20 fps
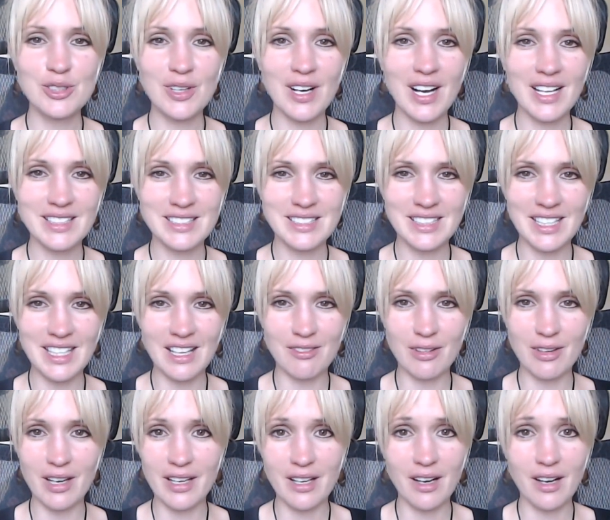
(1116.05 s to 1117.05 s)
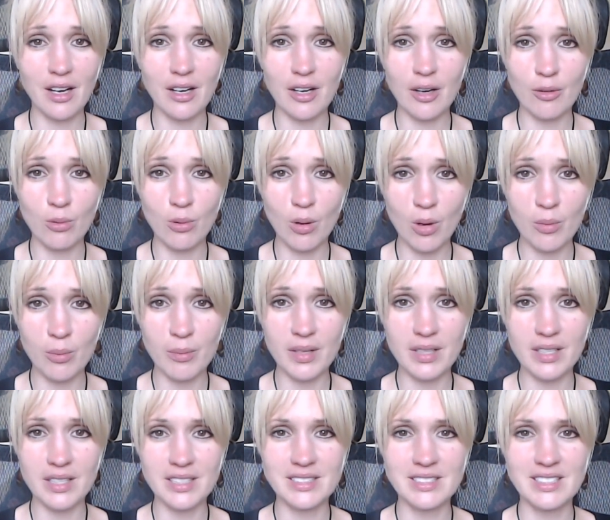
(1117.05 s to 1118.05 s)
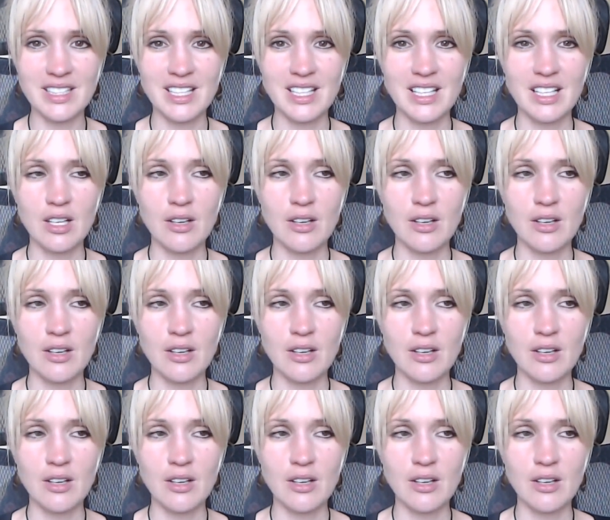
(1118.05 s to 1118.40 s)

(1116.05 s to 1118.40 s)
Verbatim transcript: duality level, I can't go wrong because,